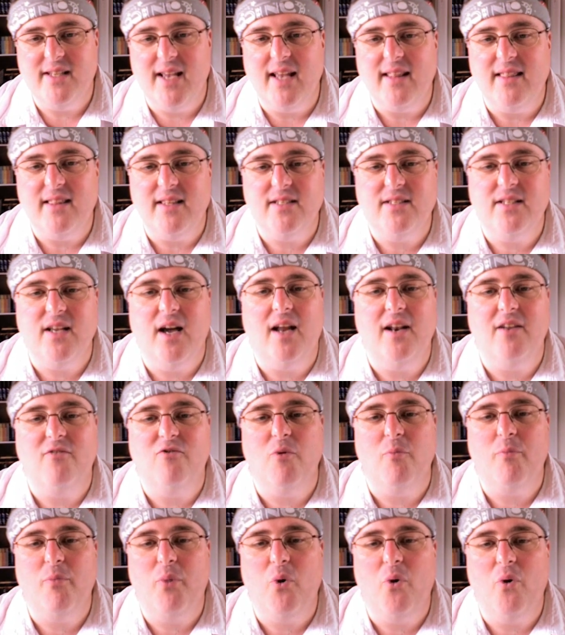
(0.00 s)
yet the cited
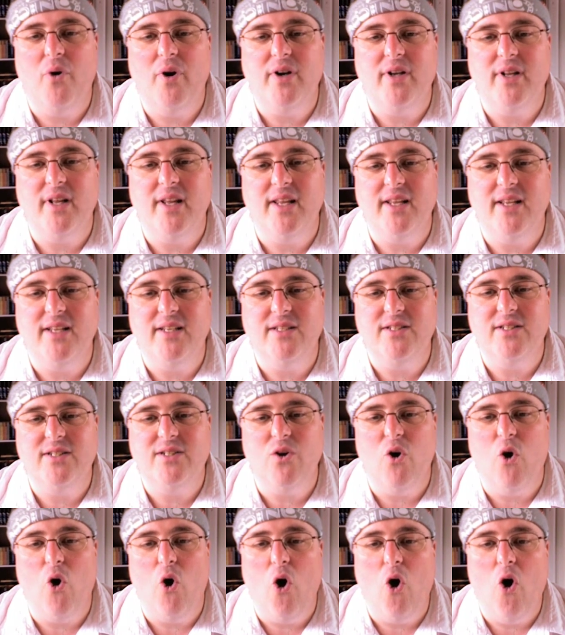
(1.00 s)
report
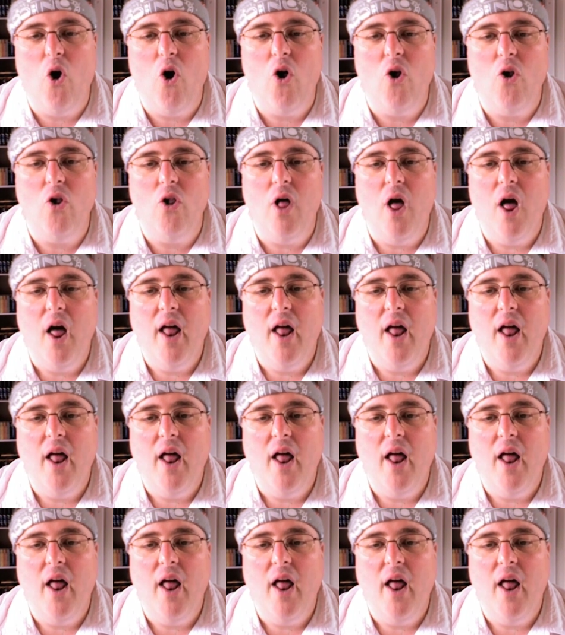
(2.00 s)
is all